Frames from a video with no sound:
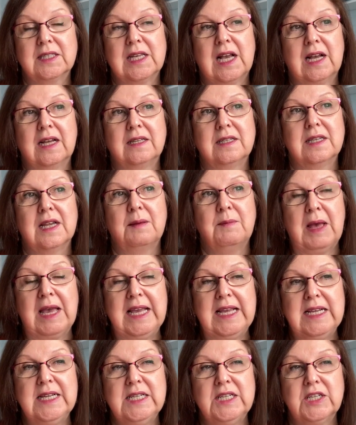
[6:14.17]
and I've
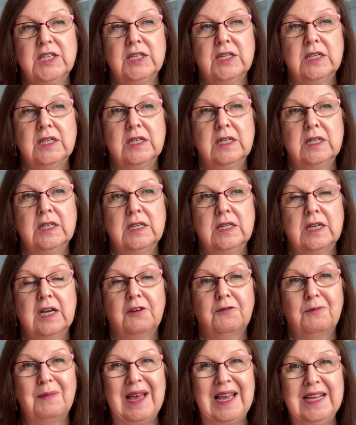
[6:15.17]
made
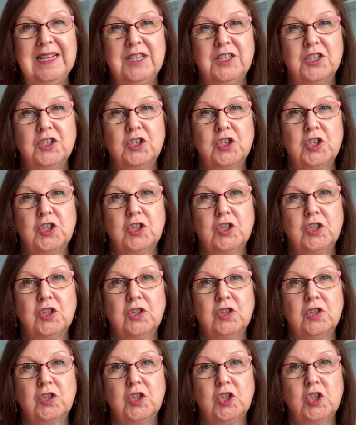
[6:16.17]

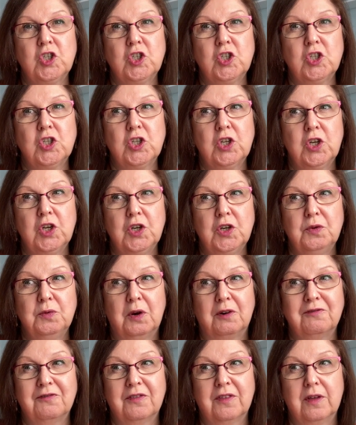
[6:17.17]
two
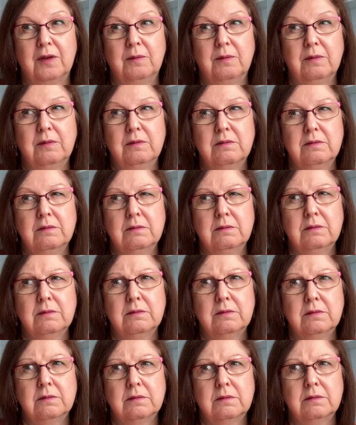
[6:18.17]
of them.
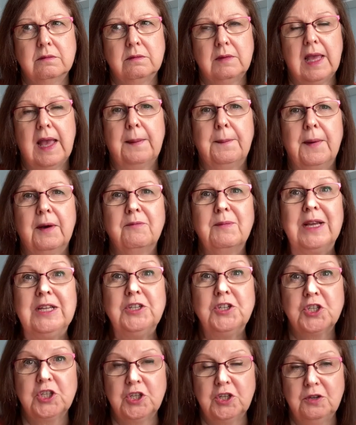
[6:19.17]
Yeah, I've
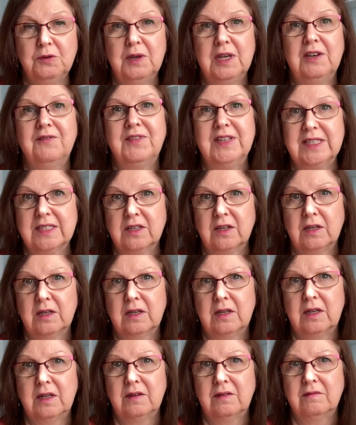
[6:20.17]
made two
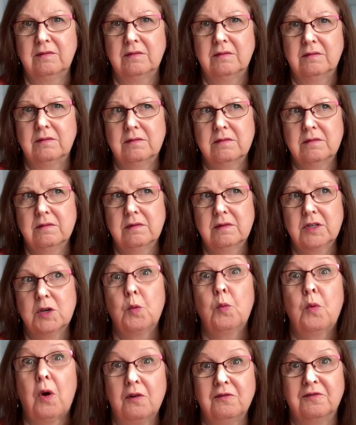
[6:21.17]
in
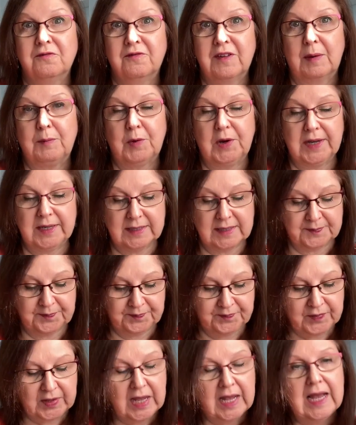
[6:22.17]
woven fabrics.
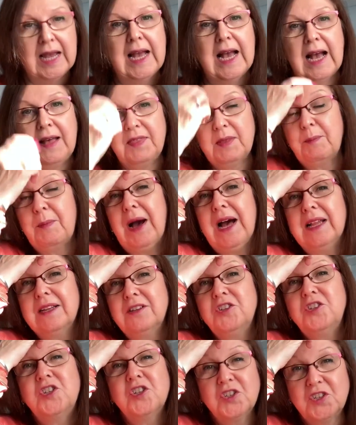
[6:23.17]
And the
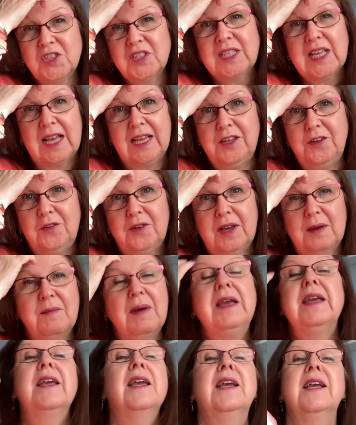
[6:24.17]
pattern does say you can
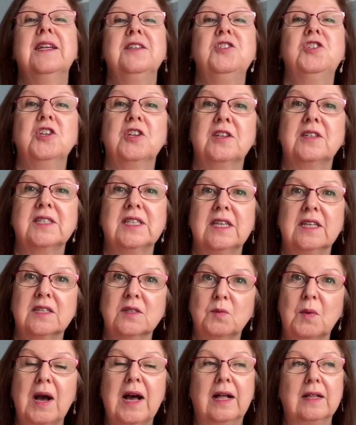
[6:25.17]
make it in jersey
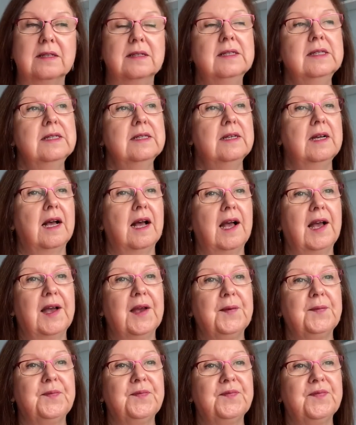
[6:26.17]
as well.
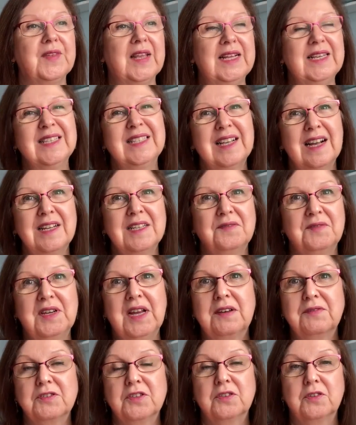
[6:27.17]
It is kind of an
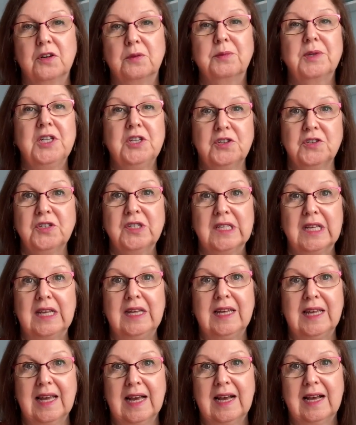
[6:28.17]
afterthought, but it does say
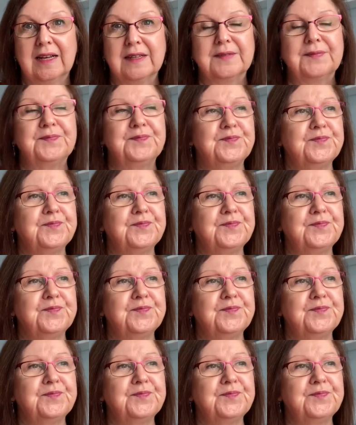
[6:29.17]
you can.